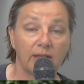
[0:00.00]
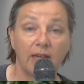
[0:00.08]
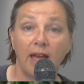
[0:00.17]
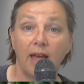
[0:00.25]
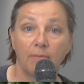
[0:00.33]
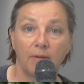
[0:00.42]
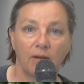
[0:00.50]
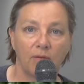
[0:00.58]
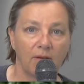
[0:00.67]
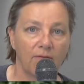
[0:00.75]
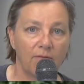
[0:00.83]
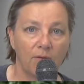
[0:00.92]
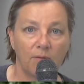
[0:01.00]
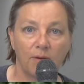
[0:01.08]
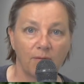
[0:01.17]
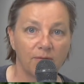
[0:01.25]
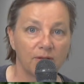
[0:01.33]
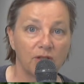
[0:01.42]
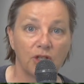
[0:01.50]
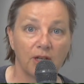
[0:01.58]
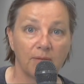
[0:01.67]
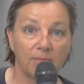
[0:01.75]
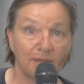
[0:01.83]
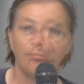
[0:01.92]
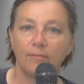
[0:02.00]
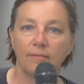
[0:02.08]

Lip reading: happy going forward over his jumps.